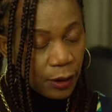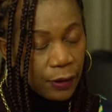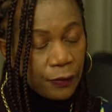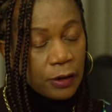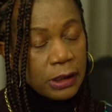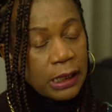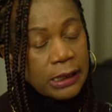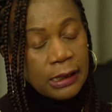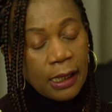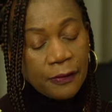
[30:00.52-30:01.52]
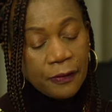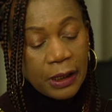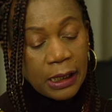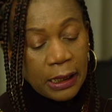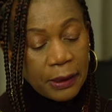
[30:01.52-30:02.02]
You've got that
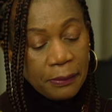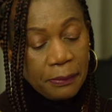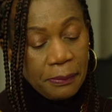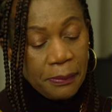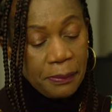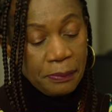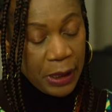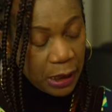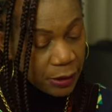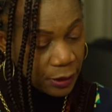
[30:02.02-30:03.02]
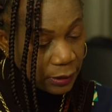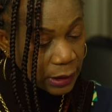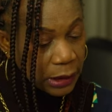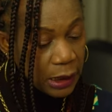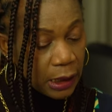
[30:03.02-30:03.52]
African
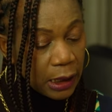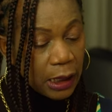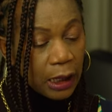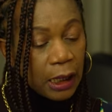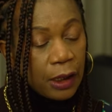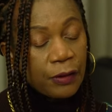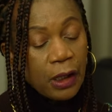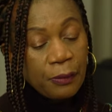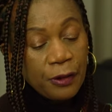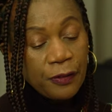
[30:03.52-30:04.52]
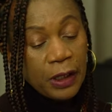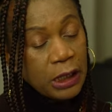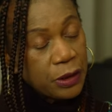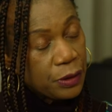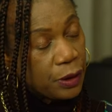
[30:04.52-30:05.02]
background, and you're moving
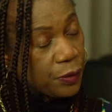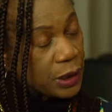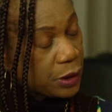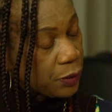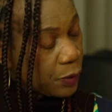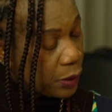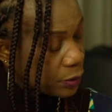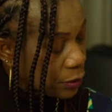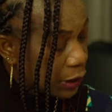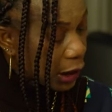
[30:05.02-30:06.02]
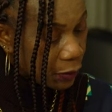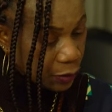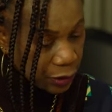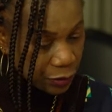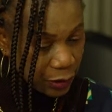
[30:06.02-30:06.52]
into the Western world, or you're in
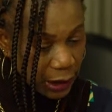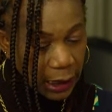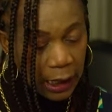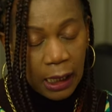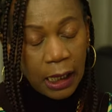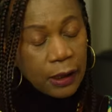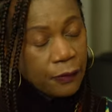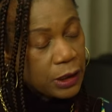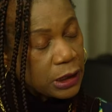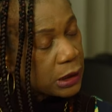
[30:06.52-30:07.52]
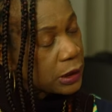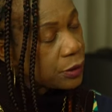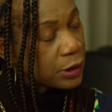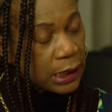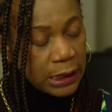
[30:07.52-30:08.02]
Australia. They've got a
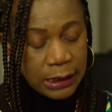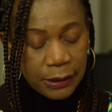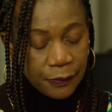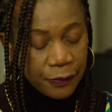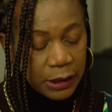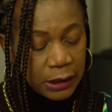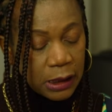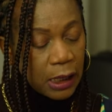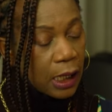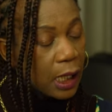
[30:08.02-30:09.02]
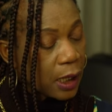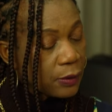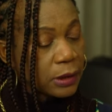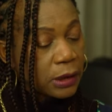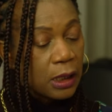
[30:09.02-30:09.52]
totally different
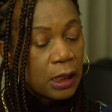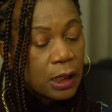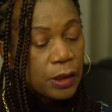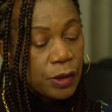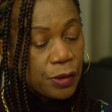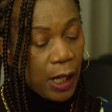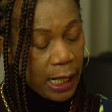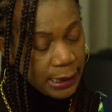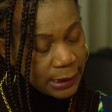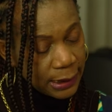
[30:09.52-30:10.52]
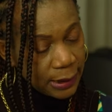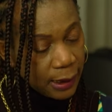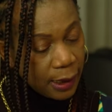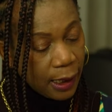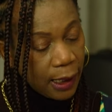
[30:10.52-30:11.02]
culture to us.
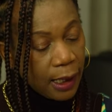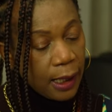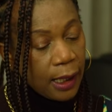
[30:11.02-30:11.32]
Mm-hmm.